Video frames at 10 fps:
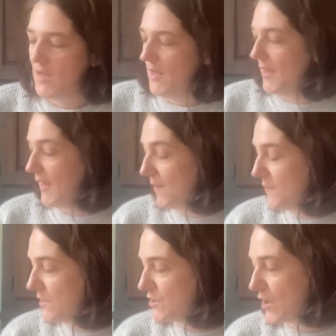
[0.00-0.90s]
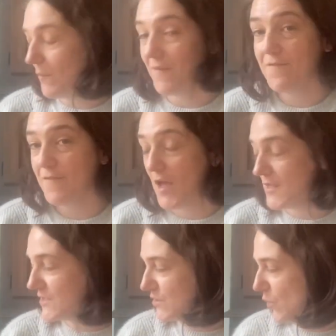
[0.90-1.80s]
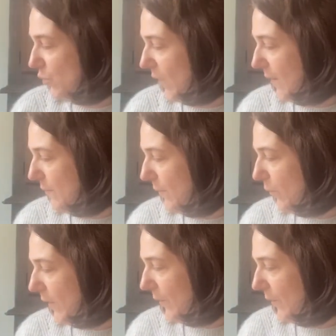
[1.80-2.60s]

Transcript: So my first whip will